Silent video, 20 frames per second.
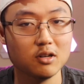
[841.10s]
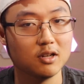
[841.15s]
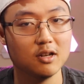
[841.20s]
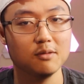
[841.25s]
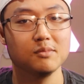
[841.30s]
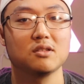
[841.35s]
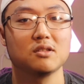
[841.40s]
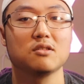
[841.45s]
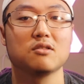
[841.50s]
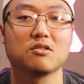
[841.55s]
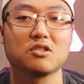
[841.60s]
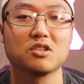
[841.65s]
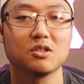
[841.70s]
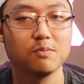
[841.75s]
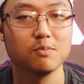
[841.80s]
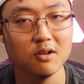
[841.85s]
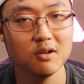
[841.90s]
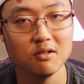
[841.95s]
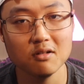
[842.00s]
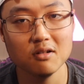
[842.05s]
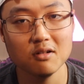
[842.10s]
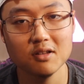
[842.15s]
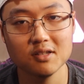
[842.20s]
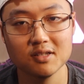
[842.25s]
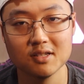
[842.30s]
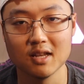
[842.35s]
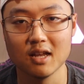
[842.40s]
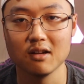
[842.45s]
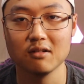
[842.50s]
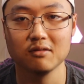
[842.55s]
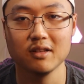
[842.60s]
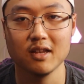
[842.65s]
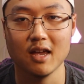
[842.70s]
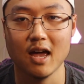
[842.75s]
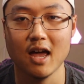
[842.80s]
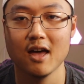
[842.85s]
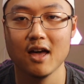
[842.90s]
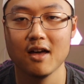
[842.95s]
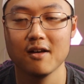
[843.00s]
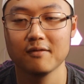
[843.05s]
comes to their spear units, they only
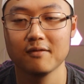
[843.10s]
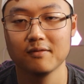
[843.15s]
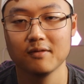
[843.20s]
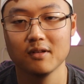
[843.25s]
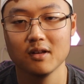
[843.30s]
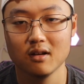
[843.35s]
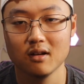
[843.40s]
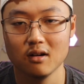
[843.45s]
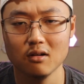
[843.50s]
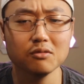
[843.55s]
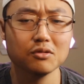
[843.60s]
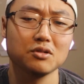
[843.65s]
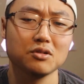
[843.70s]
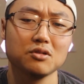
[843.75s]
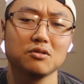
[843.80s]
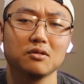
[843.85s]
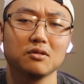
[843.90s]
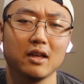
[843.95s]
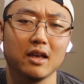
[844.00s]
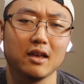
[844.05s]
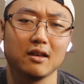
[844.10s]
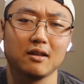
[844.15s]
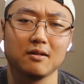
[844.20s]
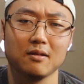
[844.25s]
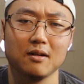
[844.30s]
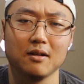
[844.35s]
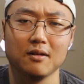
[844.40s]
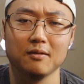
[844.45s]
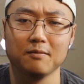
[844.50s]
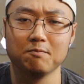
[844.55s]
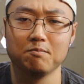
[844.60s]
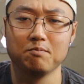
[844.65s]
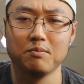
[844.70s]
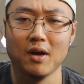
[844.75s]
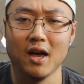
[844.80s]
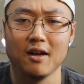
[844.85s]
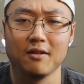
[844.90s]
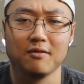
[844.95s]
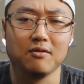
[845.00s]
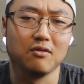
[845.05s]
have also like a
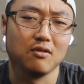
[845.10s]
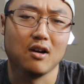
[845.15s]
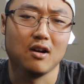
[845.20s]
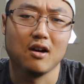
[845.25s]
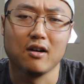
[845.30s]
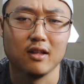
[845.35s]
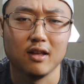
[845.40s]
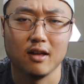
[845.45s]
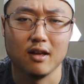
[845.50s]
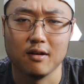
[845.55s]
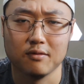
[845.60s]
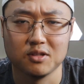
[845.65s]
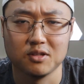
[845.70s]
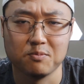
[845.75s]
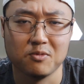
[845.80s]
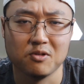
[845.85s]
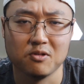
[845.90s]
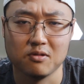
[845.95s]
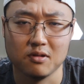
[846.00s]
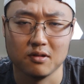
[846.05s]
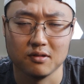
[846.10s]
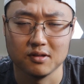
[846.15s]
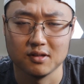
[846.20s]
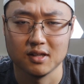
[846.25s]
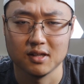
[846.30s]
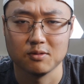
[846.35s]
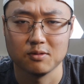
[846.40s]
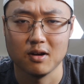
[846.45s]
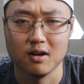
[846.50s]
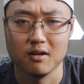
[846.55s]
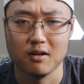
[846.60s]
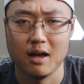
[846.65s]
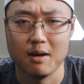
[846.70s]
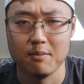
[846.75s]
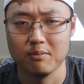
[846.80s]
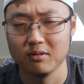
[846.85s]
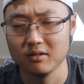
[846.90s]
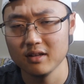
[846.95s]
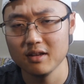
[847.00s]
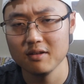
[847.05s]
bad variety of spear units as well. I
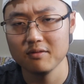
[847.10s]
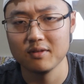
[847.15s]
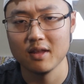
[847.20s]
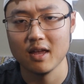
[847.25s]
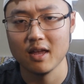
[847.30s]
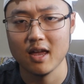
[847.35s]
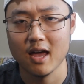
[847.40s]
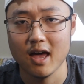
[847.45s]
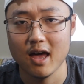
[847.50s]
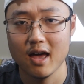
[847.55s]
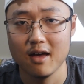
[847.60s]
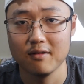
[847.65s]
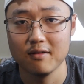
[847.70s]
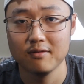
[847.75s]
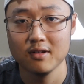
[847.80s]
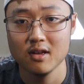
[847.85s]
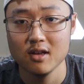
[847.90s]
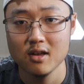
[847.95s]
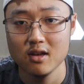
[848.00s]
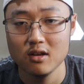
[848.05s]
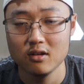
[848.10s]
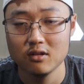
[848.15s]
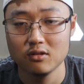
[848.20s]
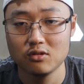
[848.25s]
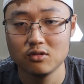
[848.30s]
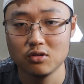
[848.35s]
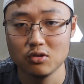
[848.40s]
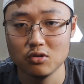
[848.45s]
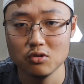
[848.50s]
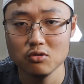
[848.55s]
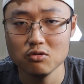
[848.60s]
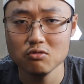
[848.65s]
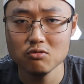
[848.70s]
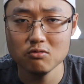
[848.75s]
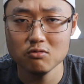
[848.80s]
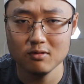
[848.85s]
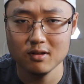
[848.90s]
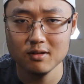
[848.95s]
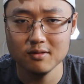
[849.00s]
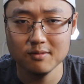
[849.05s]
believe they have
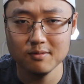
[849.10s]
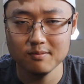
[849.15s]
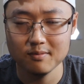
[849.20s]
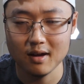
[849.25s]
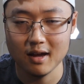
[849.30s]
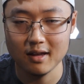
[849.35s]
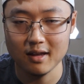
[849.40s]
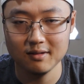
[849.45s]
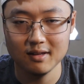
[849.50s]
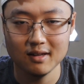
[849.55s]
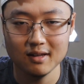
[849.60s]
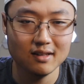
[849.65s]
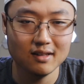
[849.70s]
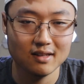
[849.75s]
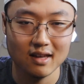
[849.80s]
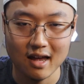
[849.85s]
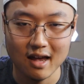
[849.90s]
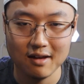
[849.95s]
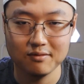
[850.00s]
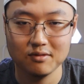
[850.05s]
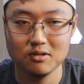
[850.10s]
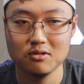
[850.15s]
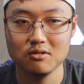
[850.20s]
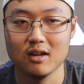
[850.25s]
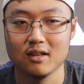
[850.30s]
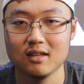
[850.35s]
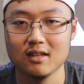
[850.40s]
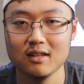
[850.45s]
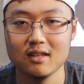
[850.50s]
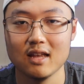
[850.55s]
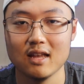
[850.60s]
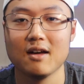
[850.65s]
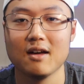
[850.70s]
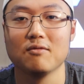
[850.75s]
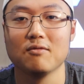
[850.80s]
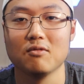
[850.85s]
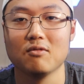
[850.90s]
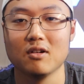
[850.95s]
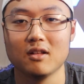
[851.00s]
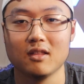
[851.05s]
two in the, I think they have two, I think they have
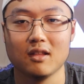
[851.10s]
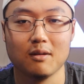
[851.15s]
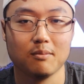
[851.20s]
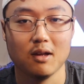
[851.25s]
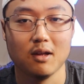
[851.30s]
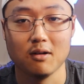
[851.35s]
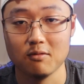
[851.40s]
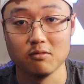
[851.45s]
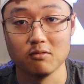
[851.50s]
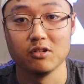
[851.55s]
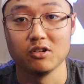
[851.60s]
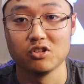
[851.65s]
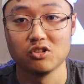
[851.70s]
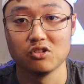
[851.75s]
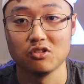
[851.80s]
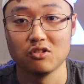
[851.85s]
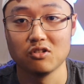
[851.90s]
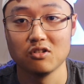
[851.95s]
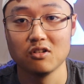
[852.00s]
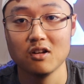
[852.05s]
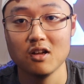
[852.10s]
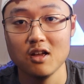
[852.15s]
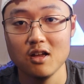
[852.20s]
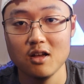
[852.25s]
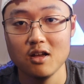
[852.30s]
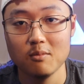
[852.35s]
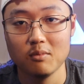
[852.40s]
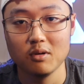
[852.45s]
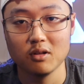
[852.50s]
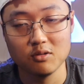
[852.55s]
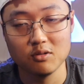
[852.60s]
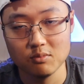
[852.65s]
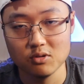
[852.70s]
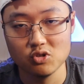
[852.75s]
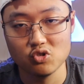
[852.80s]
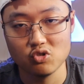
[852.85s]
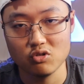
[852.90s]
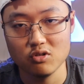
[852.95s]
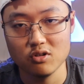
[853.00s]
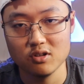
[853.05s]
one, I'm not really sure, but the
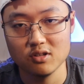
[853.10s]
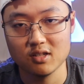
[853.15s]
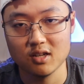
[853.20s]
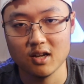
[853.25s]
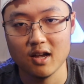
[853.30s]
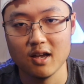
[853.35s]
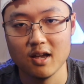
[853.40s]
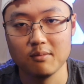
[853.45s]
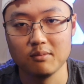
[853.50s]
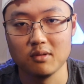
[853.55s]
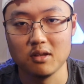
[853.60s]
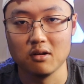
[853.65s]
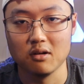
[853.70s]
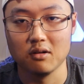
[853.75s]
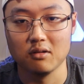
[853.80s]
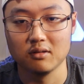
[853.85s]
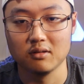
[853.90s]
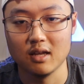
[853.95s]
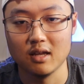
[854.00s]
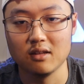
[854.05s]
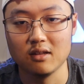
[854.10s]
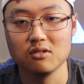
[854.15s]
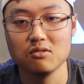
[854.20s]
majority of the time, you know, they do